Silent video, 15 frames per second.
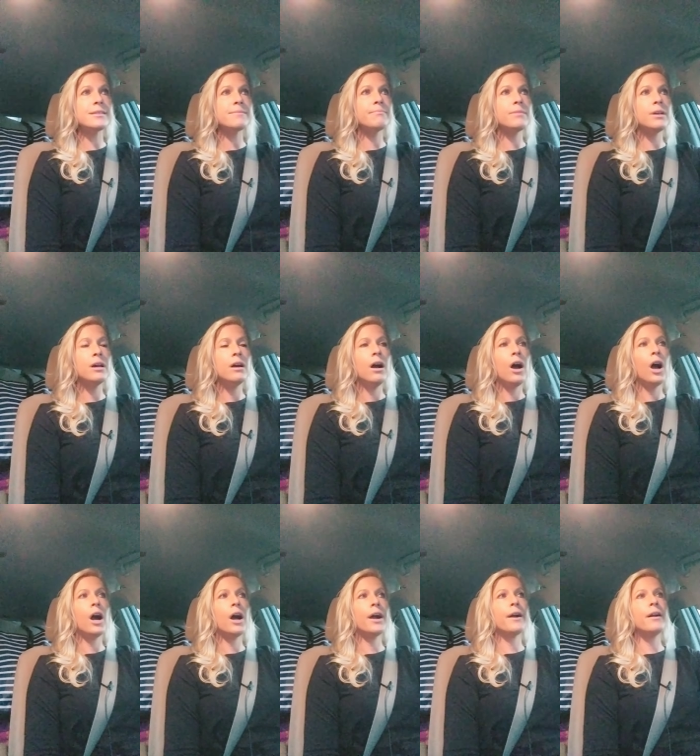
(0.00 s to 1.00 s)

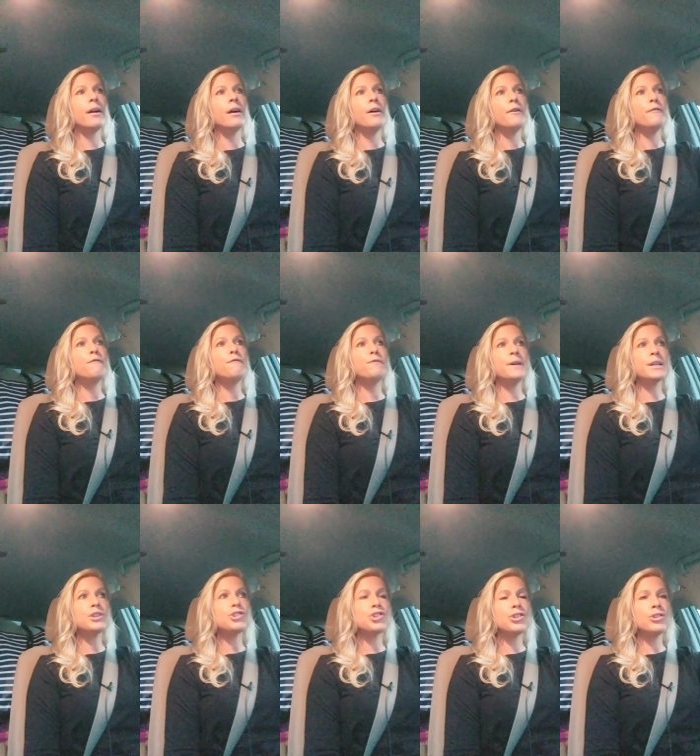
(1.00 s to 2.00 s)
our
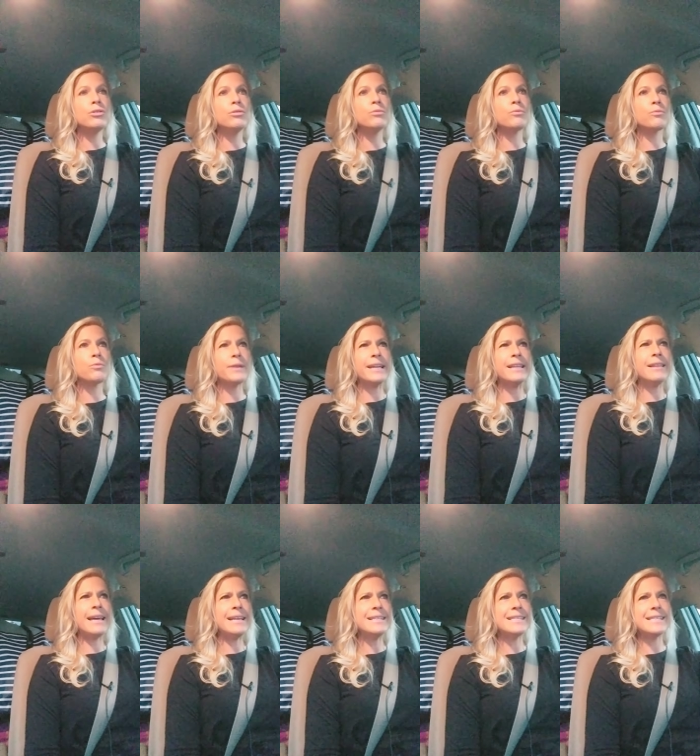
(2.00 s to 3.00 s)
functional
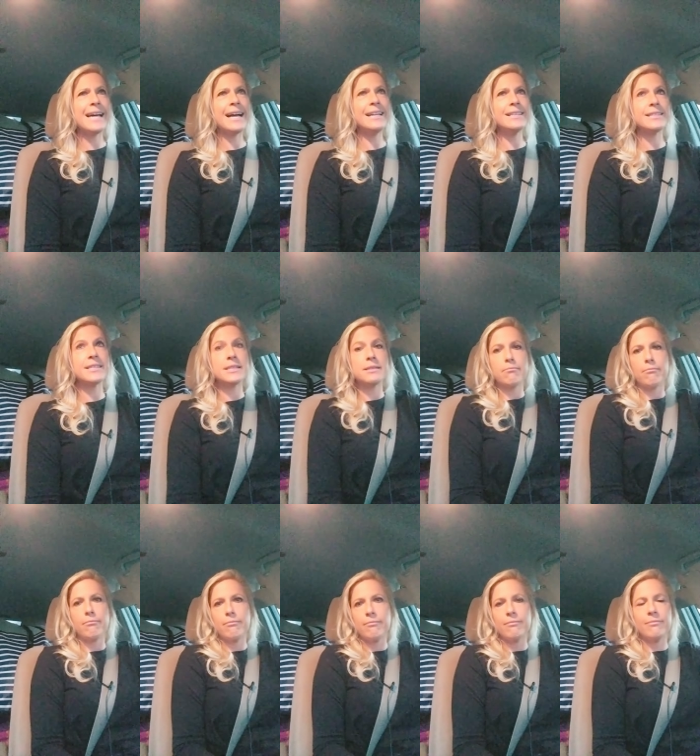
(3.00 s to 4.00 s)
relay sets,
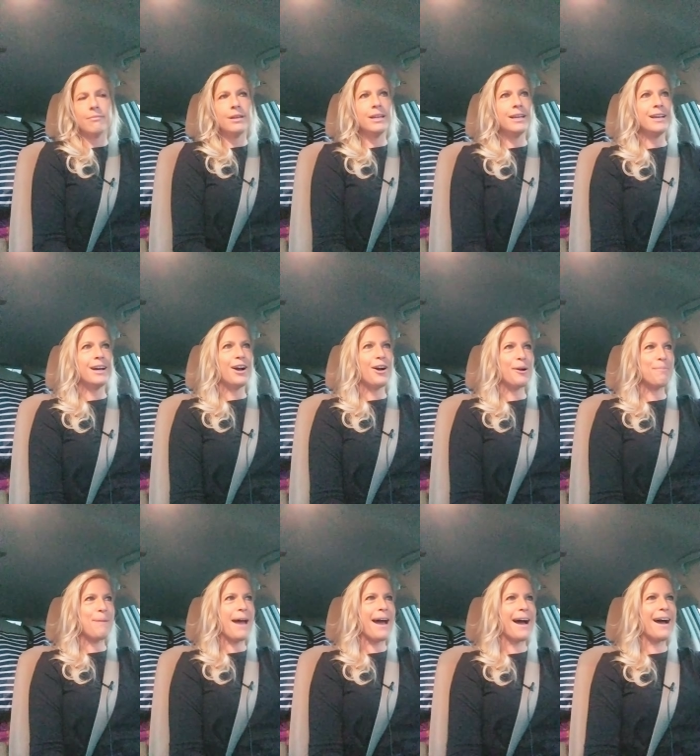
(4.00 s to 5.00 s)
our
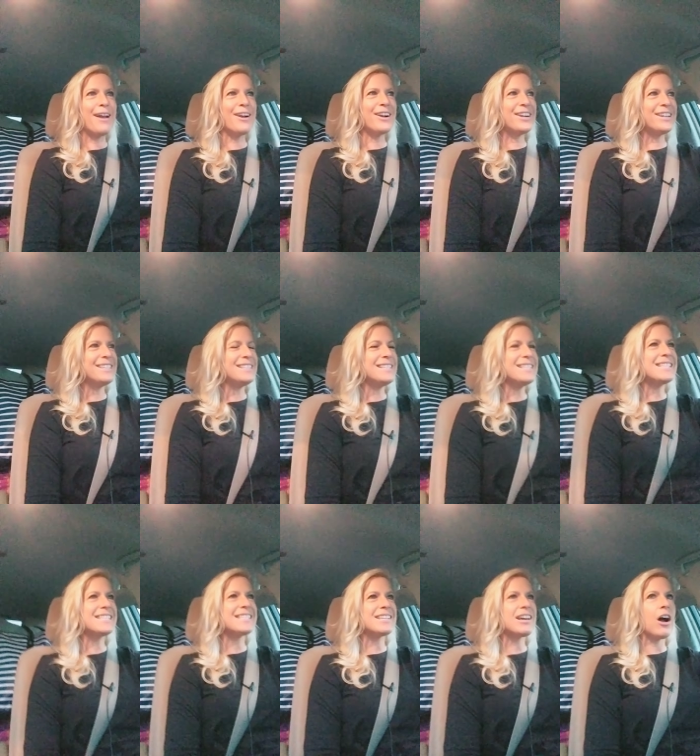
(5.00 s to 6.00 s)

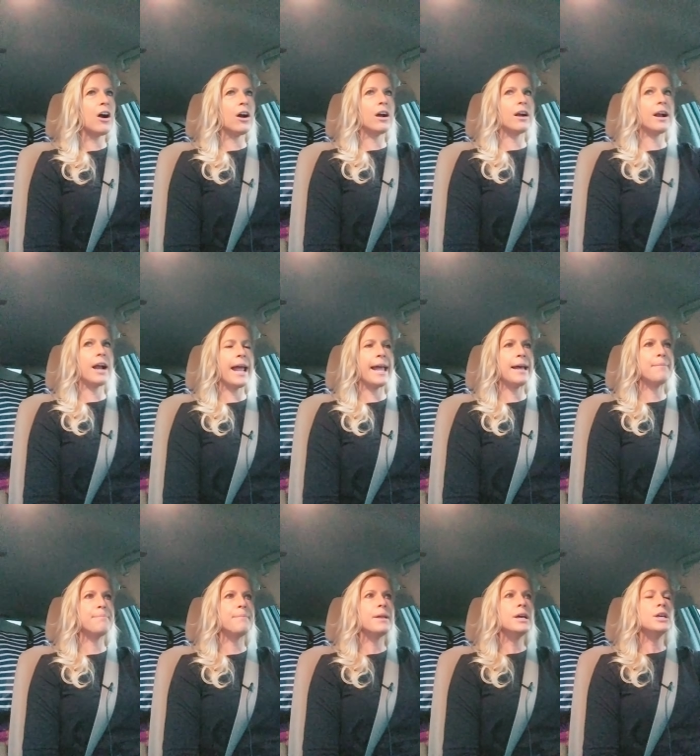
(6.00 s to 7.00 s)
patterns, our
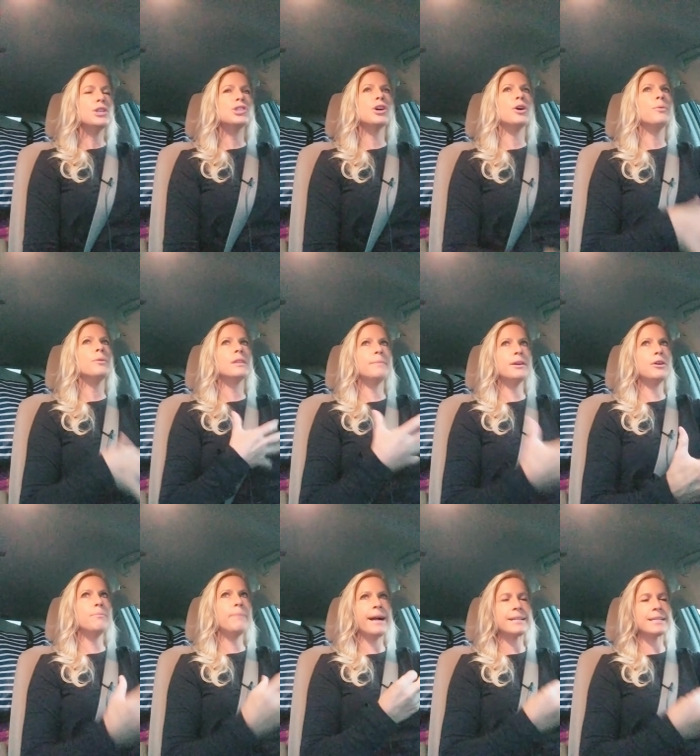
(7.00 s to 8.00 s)
amp. So let me go
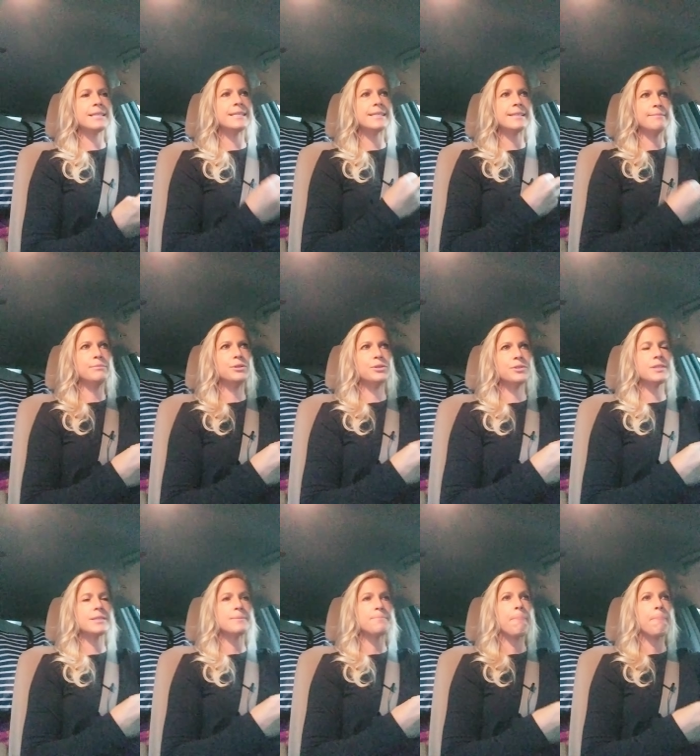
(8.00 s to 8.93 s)
back to the symbols.